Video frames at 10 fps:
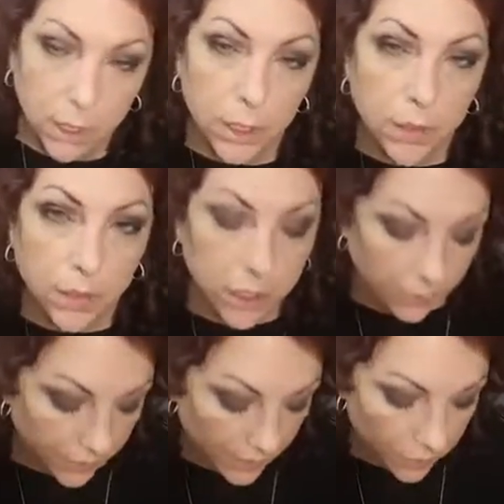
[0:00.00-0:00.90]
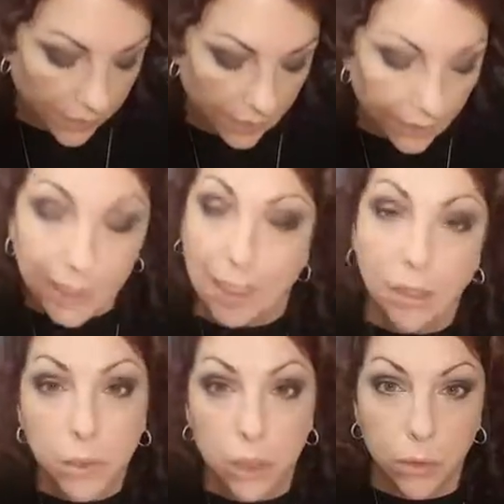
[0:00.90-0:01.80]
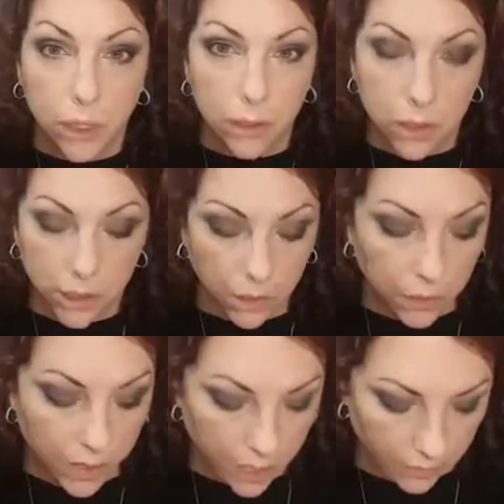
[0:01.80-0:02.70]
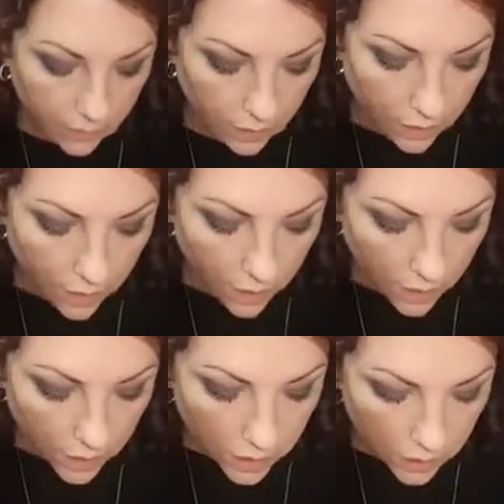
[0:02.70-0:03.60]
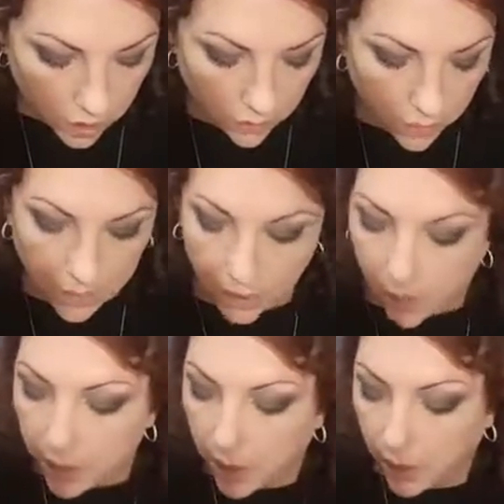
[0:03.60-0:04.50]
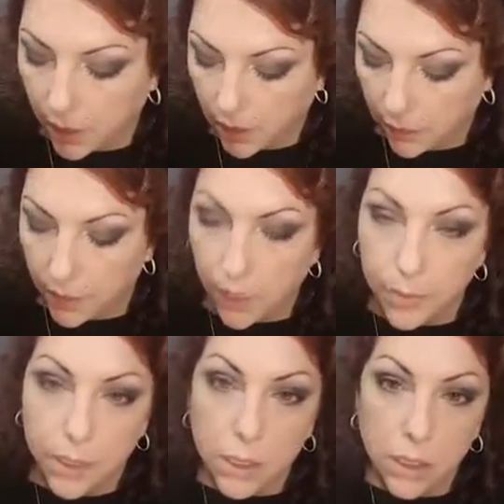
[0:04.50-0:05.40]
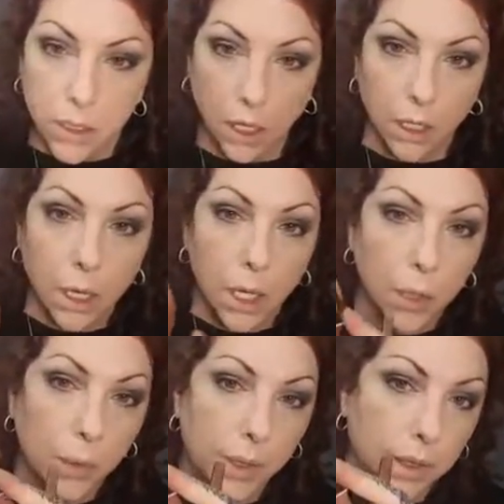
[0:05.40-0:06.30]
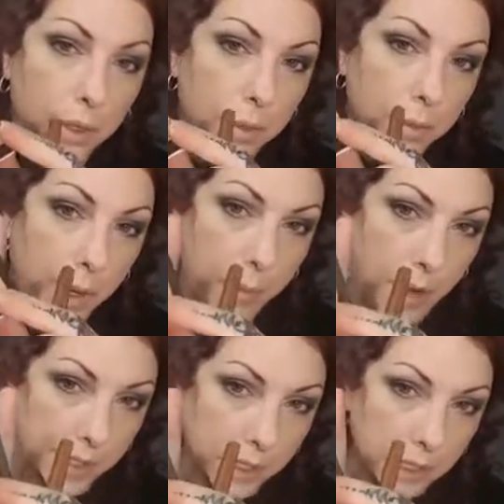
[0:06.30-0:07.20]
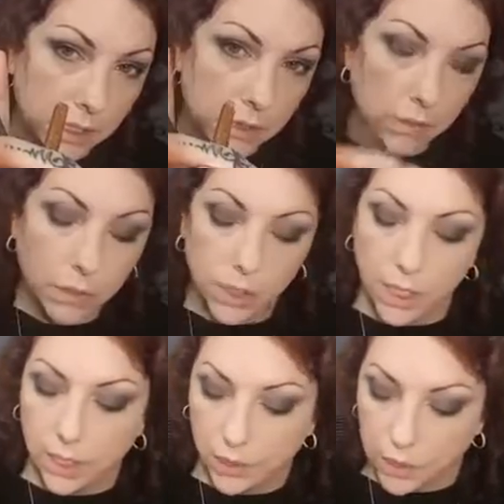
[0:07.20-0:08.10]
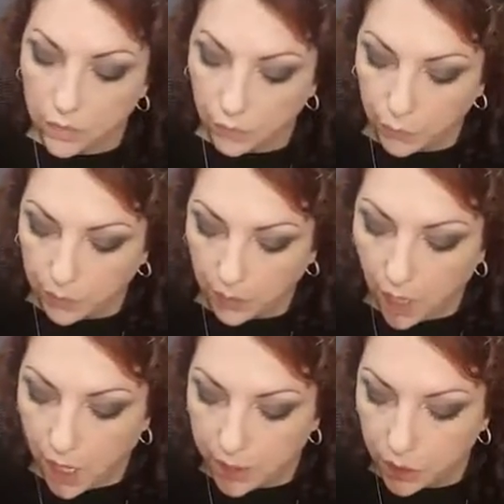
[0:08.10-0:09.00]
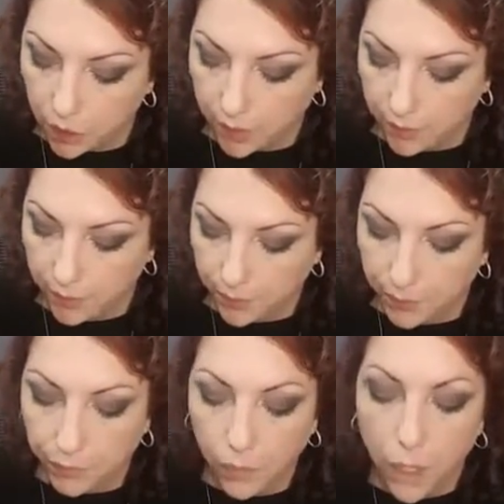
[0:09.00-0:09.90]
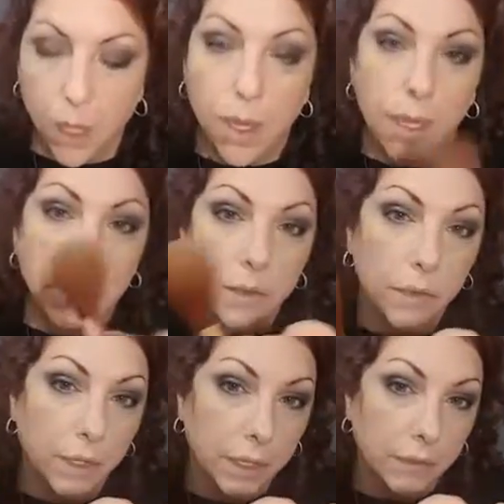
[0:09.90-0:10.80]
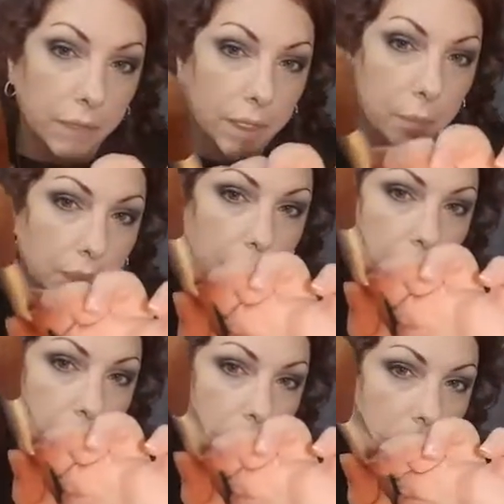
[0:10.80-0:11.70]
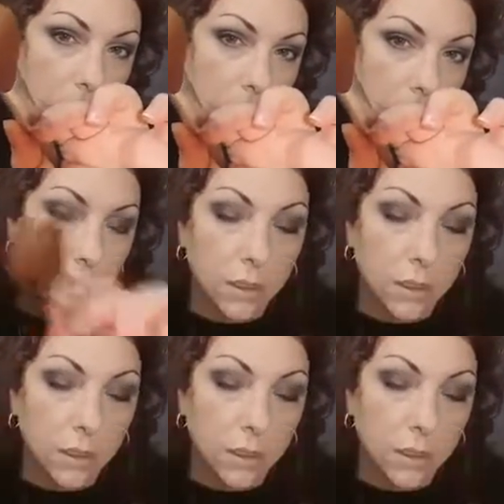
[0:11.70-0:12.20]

I use it for several things, but I clean it in between. So I have a tissue on my lap here that I clean it with. I'm going to start with my bronzer, which I use for contouring. It's very, very pigmented.